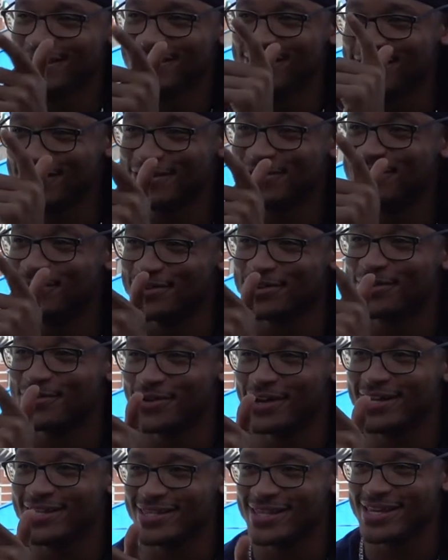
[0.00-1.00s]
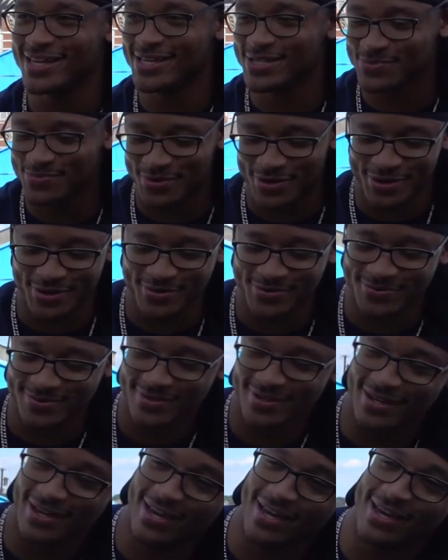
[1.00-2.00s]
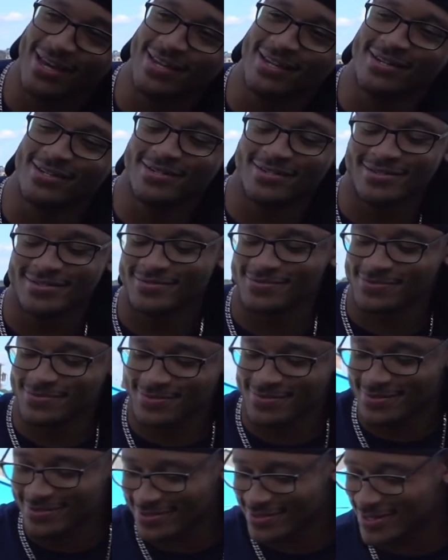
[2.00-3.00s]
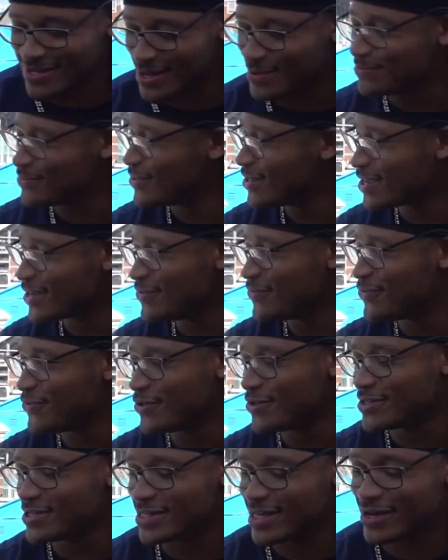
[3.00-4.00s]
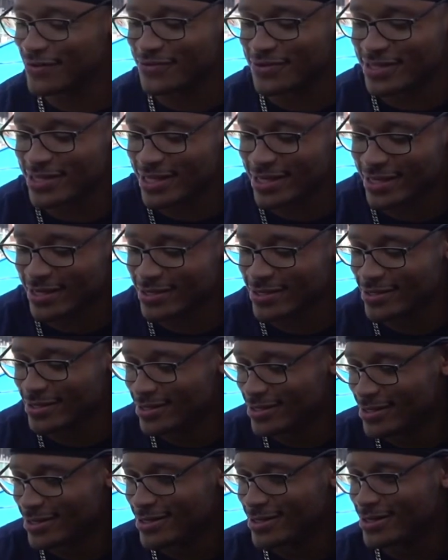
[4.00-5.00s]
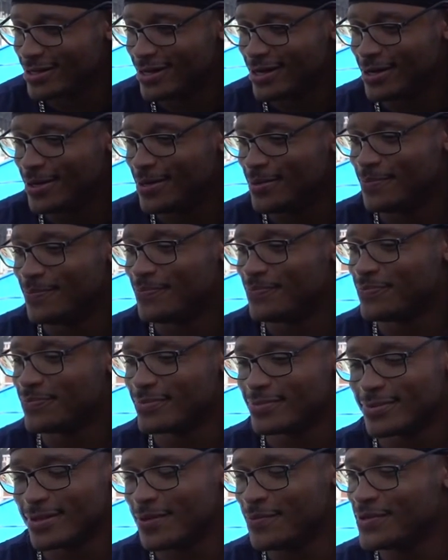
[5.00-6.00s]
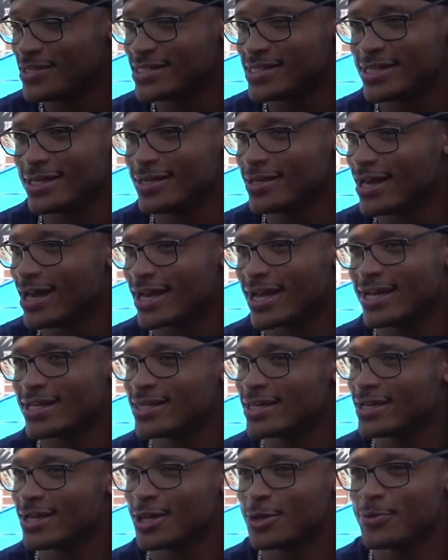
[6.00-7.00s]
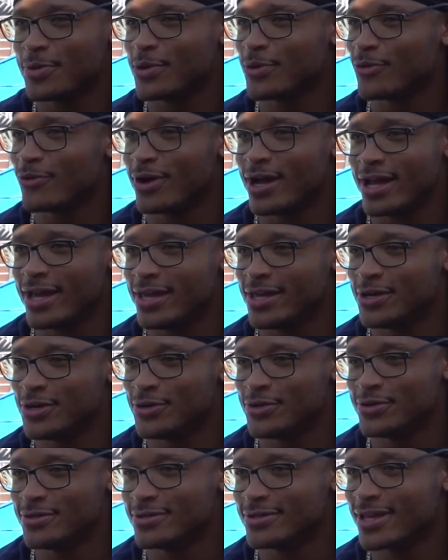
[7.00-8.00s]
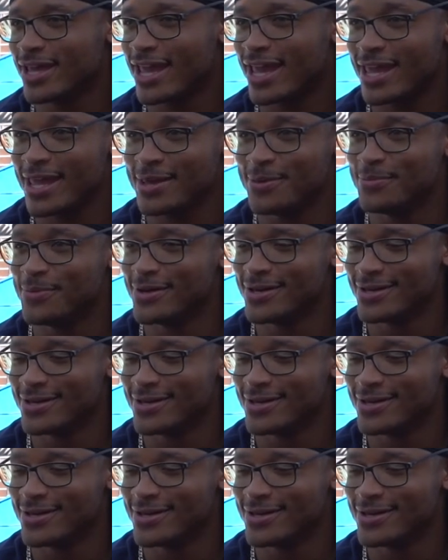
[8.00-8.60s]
You're doing great things, bro. And I'm looking forward to everything. Let me see. I gotta think of other people. Ryan Hill, Gabe.